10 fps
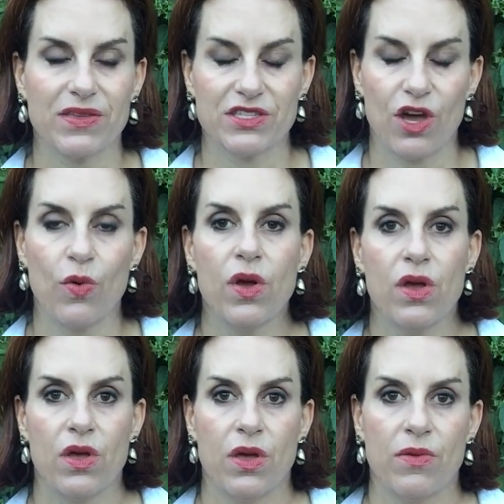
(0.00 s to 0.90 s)
So
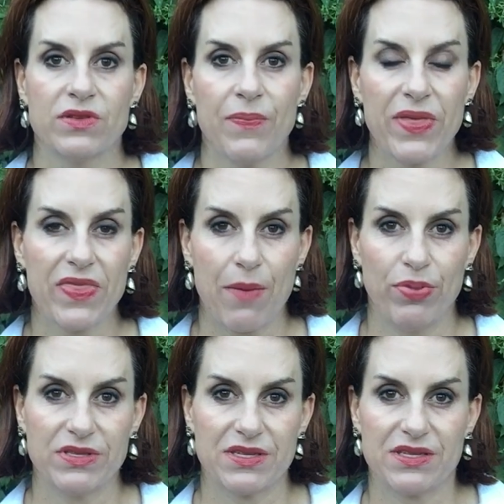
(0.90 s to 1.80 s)
something that
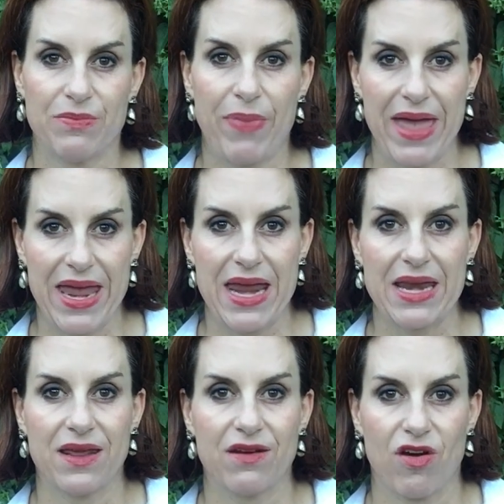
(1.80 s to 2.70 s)
puts us in
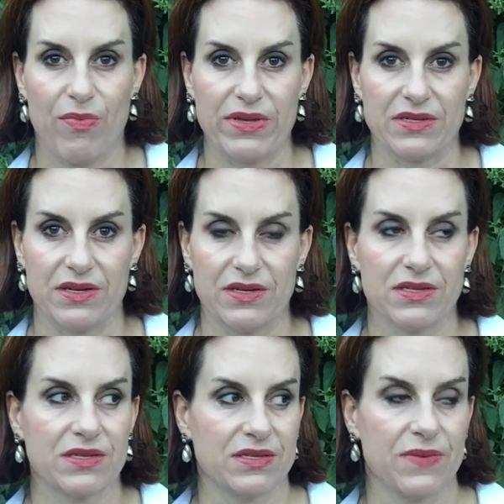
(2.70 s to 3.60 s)
pain in our
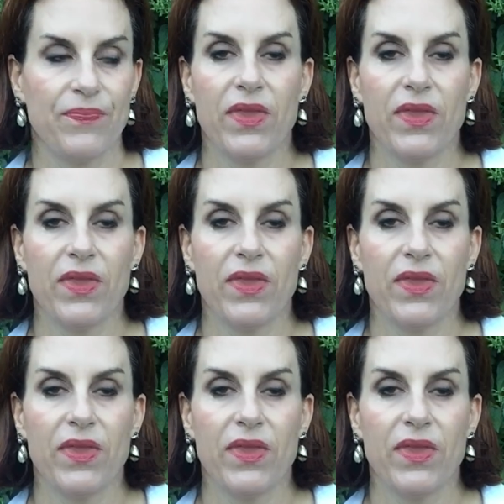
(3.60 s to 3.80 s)
business.